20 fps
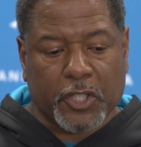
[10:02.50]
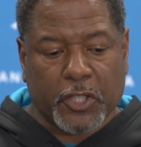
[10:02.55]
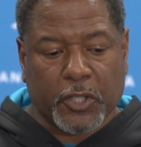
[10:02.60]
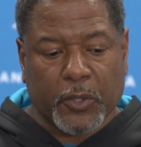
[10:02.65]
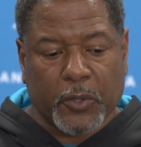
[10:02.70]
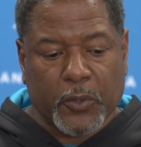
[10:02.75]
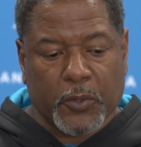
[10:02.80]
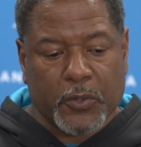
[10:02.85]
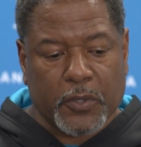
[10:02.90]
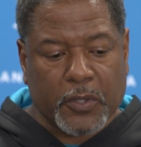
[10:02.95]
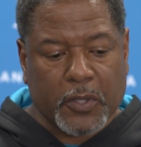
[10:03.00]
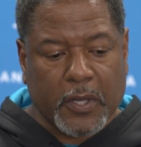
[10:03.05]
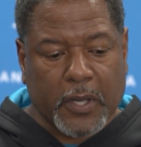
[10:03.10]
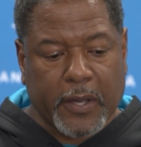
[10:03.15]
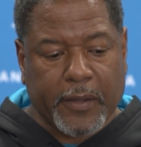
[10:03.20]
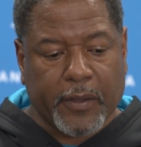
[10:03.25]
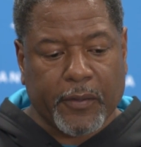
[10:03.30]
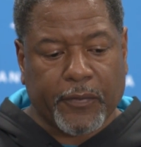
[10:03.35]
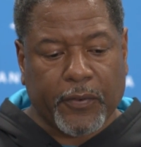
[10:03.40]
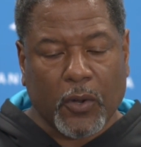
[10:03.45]
choose
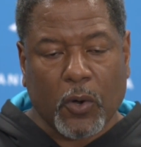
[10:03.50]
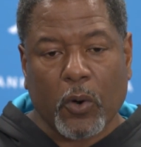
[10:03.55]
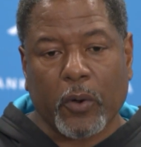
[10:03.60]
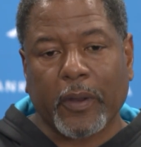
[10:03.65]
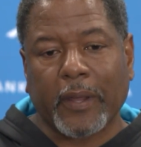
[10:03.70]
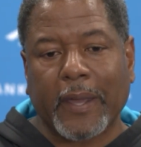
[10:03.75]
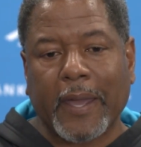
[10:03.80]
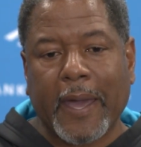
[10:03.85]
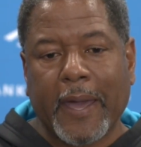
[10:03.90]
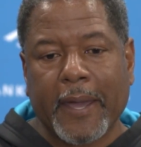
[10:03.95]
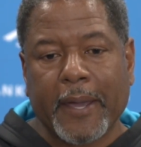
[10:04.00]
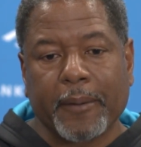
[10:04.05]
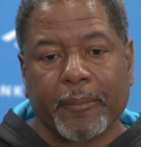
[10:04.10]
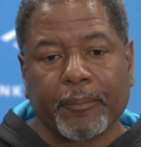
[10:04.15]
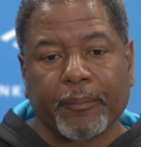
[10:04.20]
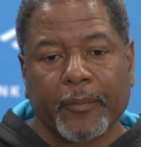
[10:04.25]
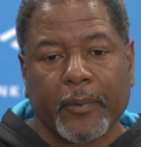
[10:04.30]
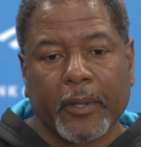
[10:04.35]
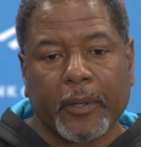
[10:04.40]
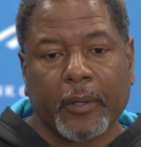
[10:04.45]
uh, the flow of the game.
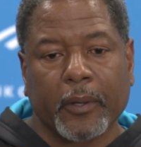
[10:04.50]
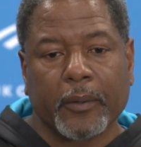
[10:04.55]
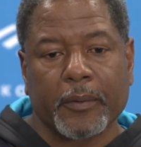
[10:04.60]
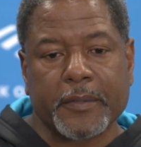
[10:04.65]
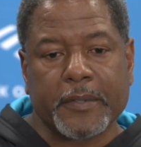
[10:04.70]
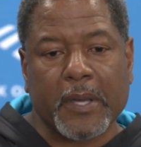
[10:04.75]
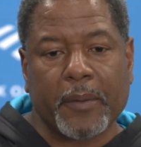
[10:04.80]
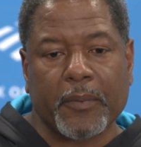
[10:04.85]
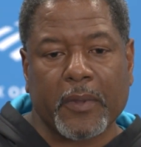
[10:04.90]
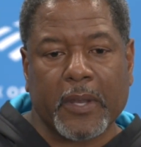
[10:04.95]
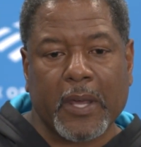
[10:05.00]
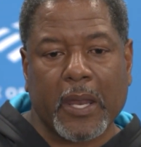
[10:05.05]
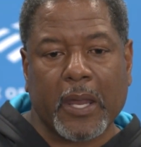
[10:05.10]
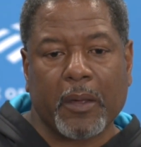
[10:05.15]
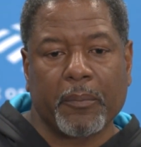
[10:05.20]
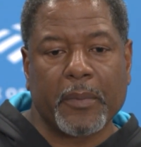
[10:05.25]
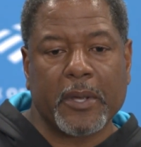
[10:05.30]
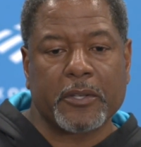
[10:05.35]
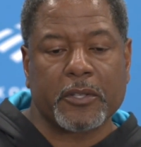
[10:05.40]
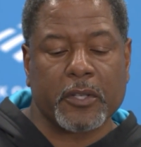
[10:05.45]
You know, it's something that
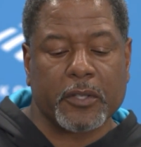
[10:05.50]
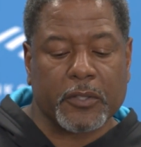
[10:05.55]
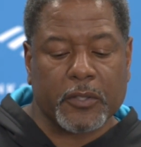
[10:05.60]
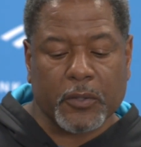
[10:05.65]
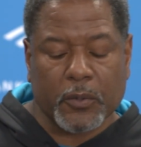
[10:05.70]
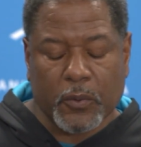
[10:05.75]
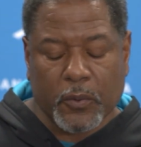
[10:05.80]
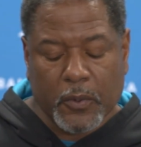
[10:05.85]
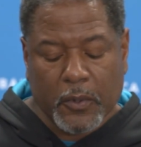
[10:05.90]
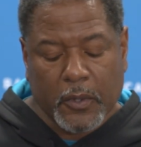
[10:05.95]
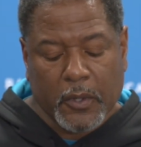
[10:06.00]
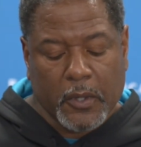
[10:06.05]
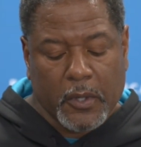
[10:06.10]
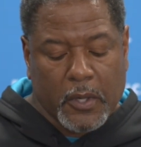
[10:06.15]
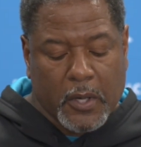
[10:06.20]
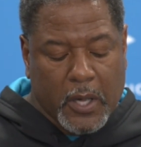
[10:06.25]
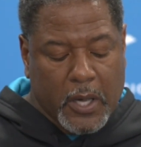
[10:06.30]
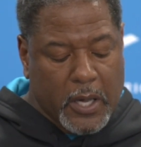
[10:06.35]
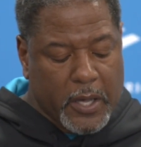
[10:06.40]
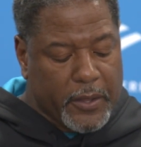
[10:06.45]
I mentioned to
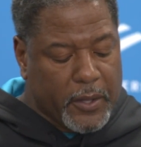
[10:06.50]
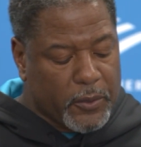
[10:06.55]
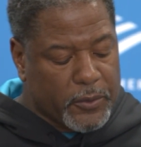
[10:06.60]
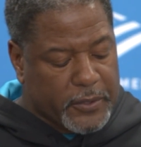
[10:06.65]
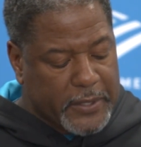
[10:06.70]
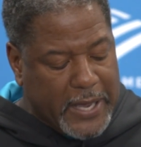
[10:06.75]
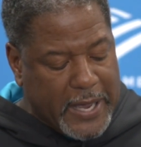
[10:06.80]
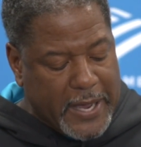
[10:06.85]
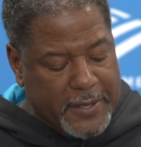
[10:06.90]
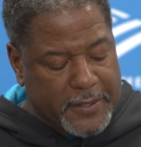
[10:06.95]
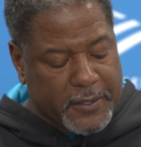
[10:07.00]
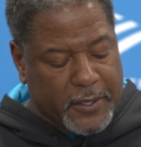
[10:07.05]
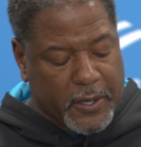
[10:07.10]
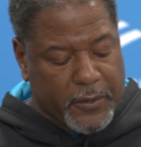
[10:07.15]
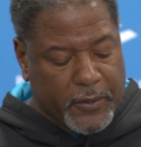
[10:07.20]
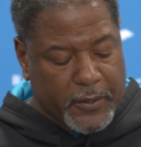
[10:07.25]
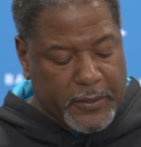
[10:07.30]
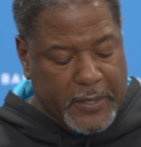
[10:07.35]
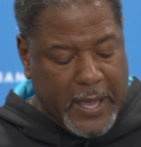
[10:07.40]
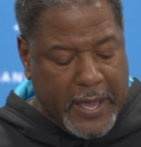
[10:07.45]
uh, those guys the
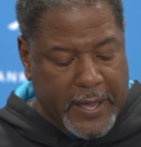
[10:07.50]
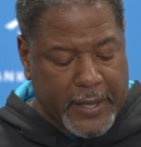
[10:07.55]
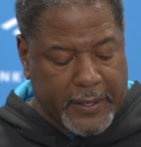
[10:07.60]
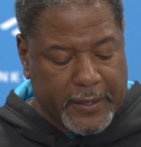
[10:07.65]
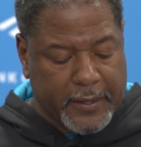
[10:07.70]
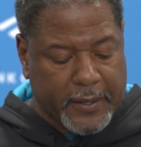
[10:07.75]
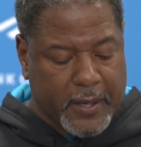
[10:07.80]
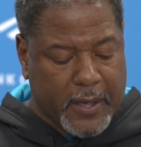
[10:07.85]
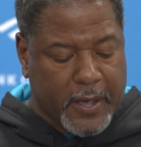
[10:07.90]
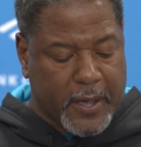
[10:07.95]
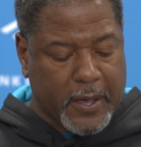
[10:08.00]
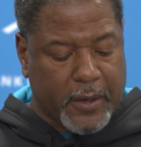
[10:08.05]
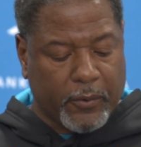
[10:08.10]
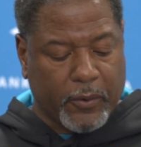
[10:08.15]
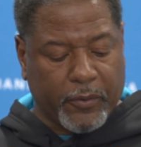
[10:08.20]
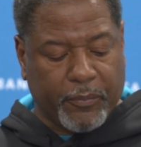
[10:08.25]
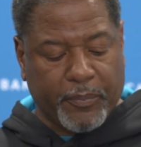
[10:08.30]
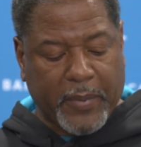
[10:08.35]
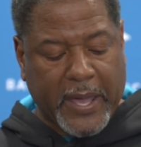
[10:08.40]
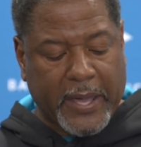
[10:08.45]
other day uh,
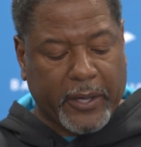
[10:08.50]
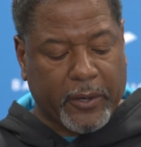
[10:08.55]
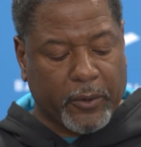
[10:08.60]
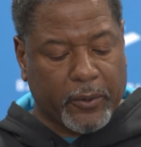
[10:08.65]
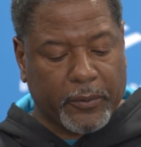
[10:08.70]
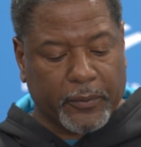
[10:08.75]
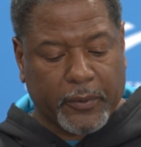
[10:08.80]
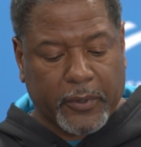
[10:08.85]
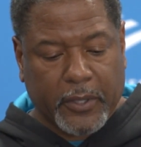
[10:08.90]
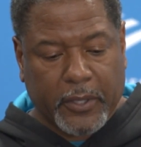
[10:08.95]
with Baker.